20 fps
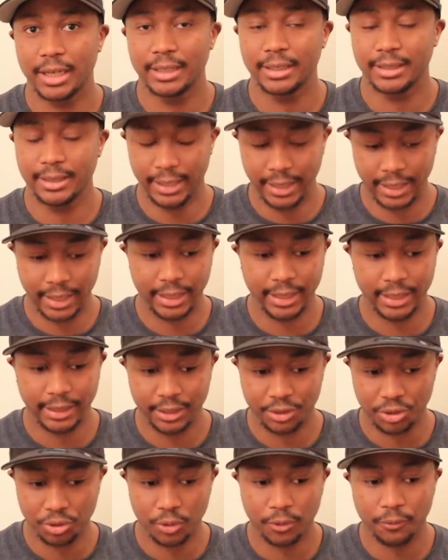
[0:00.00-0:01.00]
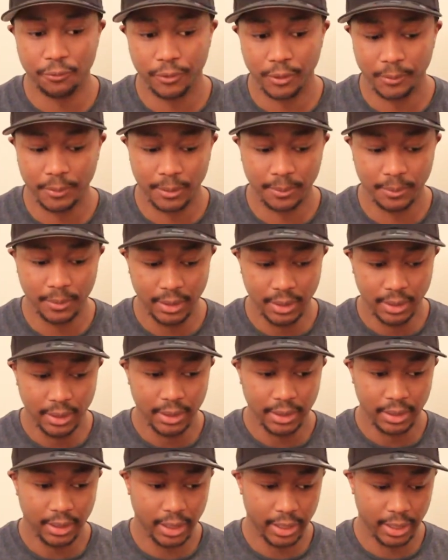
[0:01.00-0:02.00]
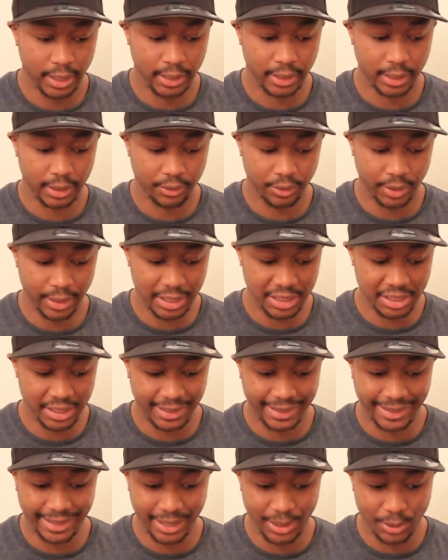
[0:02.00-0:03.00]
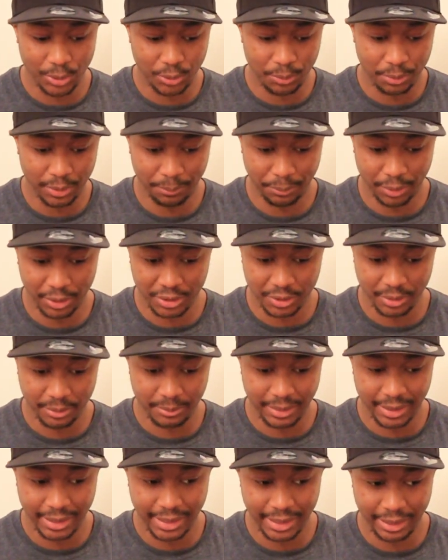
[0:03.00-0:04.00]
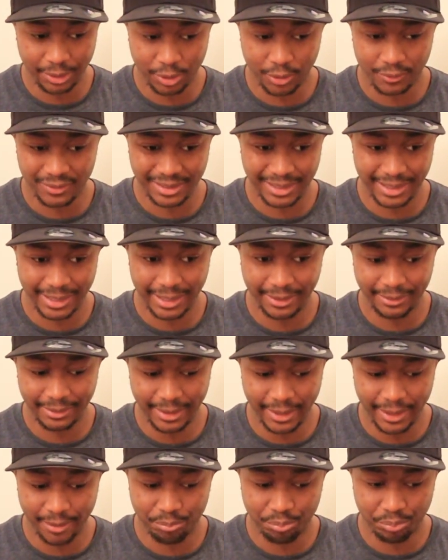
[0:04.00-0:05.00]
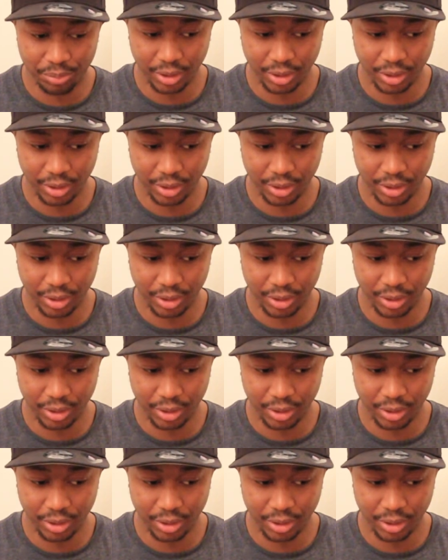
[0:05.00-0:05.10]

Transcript: and taking the stone from him. They could actually kill approximately midnight and Corvus Glade there,